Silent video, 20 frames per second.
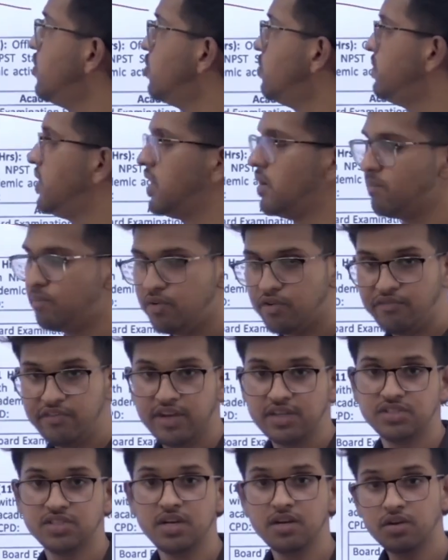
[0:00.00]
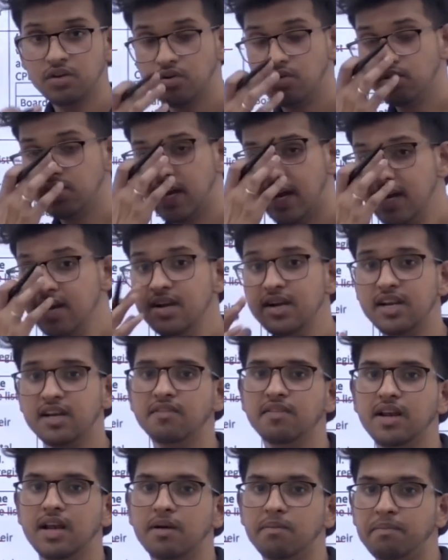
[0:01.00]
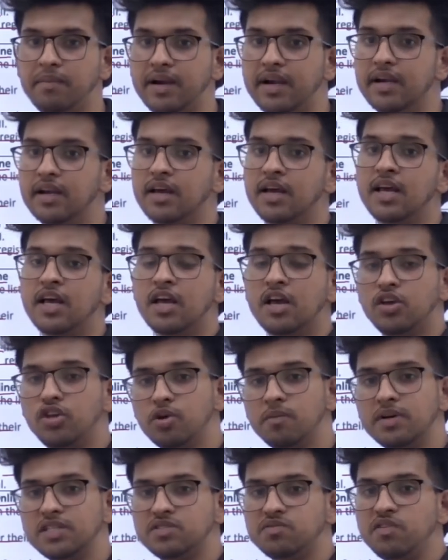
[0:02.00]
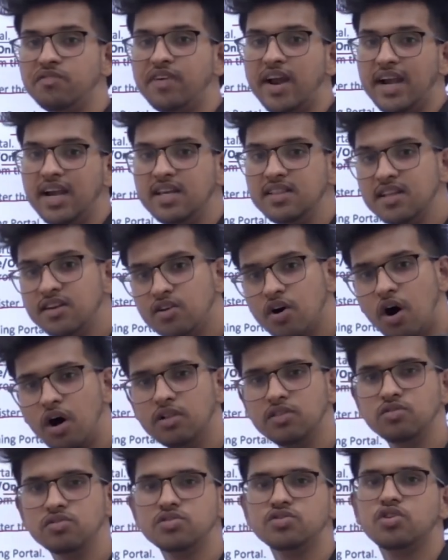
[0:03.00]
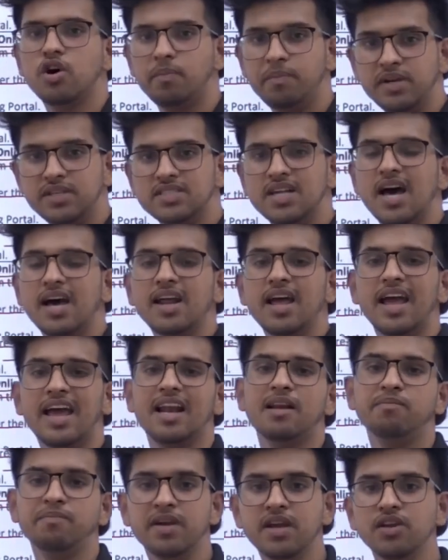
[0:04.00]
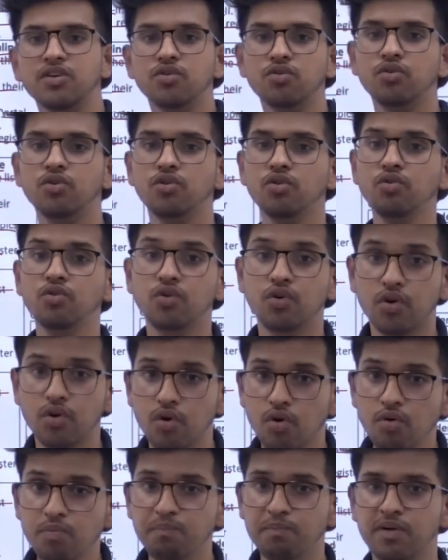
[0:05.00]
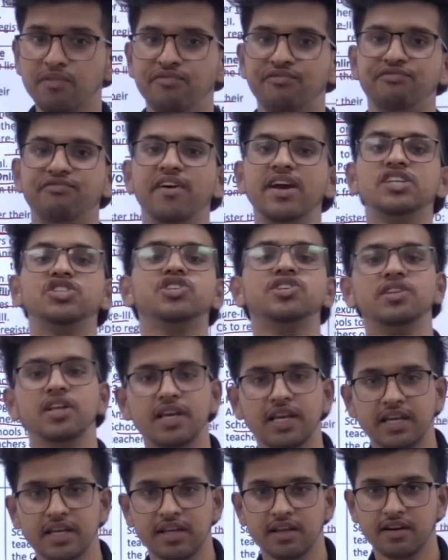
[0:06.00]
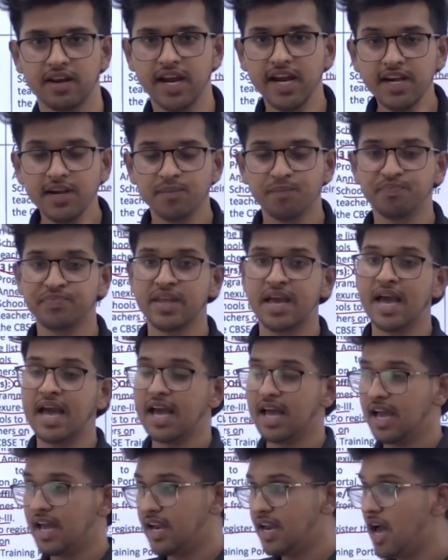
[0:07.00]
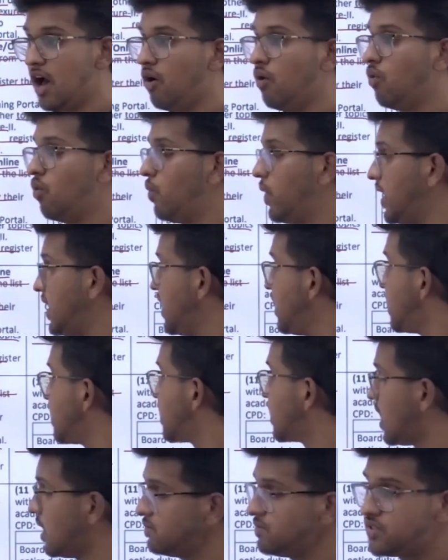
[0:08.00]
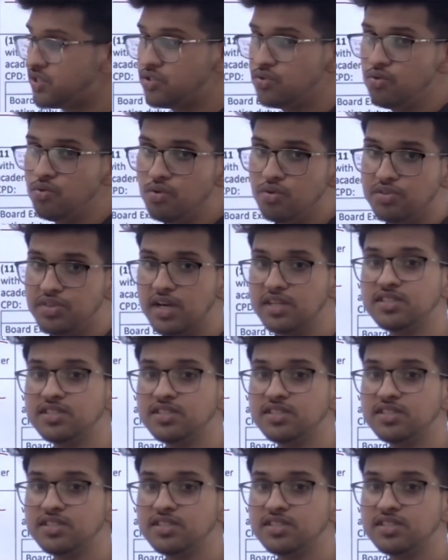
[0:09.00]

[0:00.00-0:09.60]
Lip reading: domain, professional growth and development. You must be finding that all those topics are helping you to grow professionally, right? Now when it comes to the